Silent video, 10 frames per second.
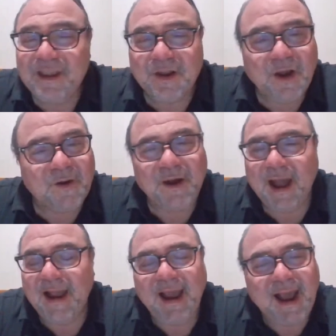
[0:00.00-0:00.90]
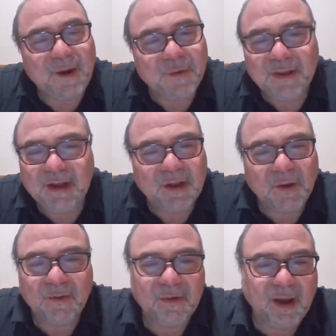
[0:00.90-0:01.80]
you know, I really
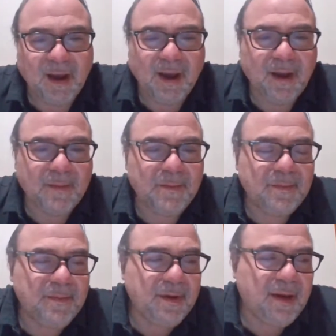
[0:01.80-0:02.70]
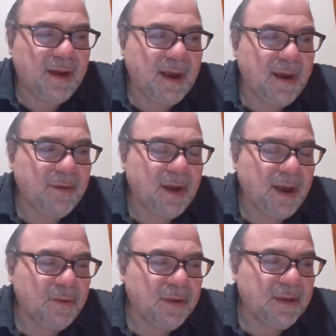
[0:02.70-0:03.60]
don't I
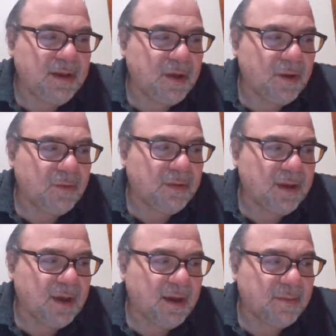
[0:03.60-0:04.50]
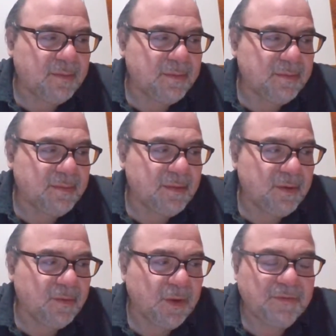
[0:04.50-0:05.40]
really don't
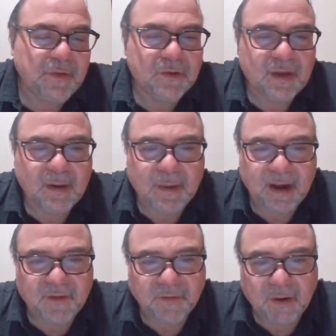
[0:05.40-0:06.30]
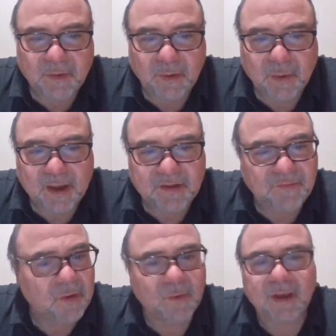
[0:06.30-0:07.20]
refuse anybody's friend requests.
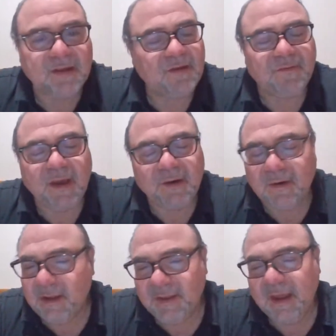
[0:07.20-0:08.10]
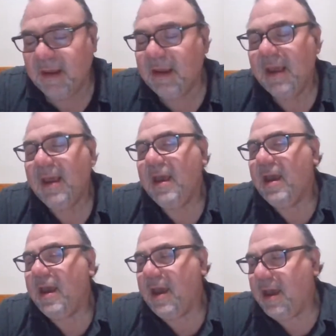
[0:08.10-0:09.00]
If you're a wrestling fan or anything,
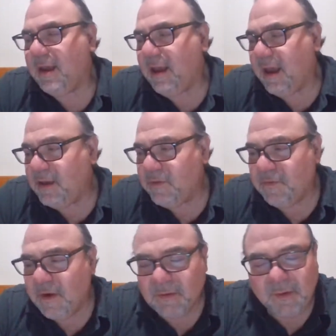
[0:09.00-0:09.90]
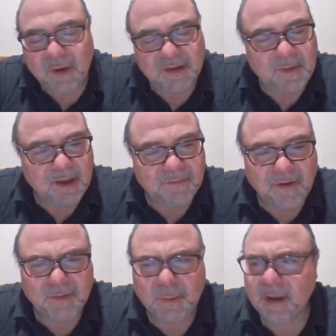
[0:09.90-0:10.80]
and you friend request me on
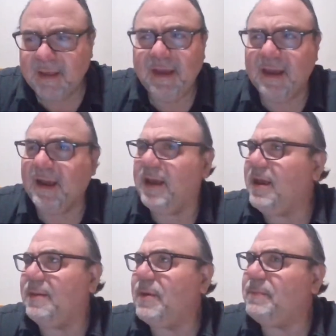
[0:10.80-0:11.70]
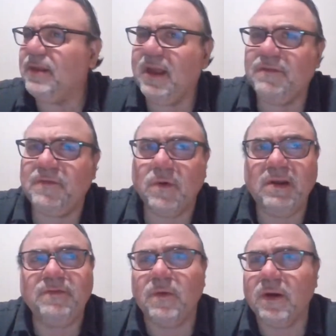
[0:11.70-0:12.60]
Facebook, I think I'm up to like
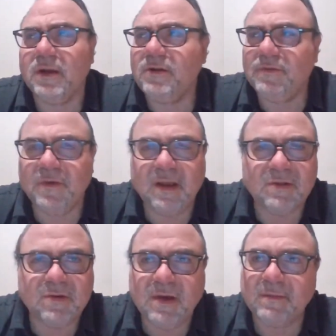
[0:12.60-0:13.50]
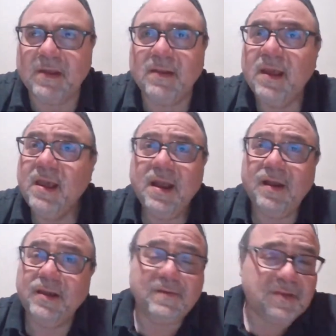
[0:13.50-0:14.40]
4,400 friends or something.
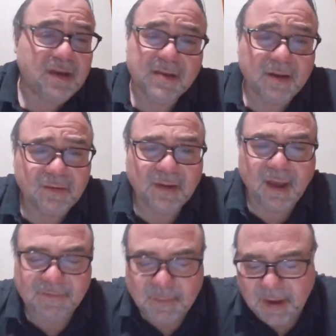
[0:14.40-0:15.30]
I only have 600 left,